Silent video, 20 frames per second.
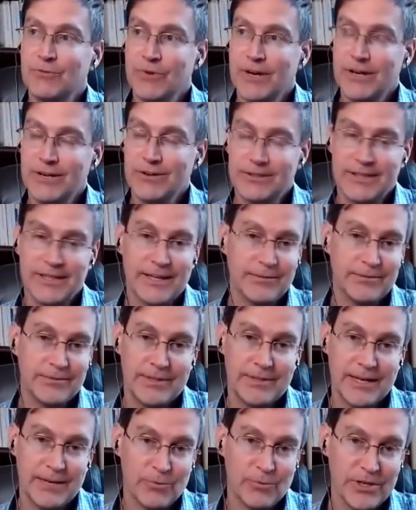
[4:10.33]

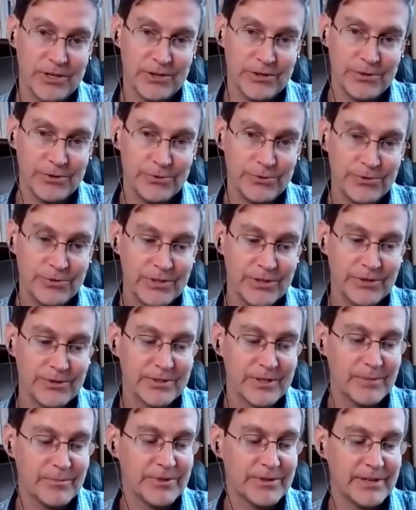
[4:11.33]
rhetoric that we use, you know,
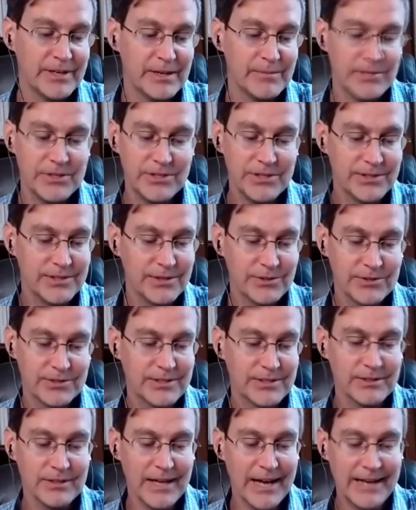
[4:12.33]
some of the images are
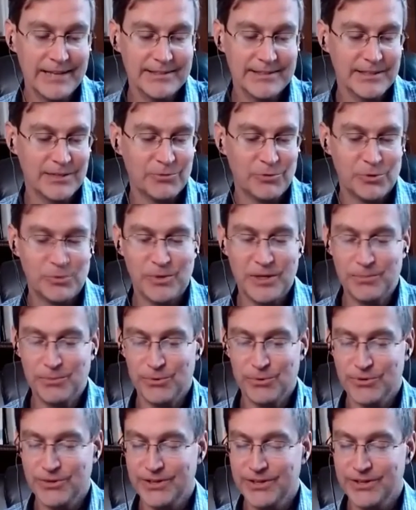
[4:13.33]
still lasting with people.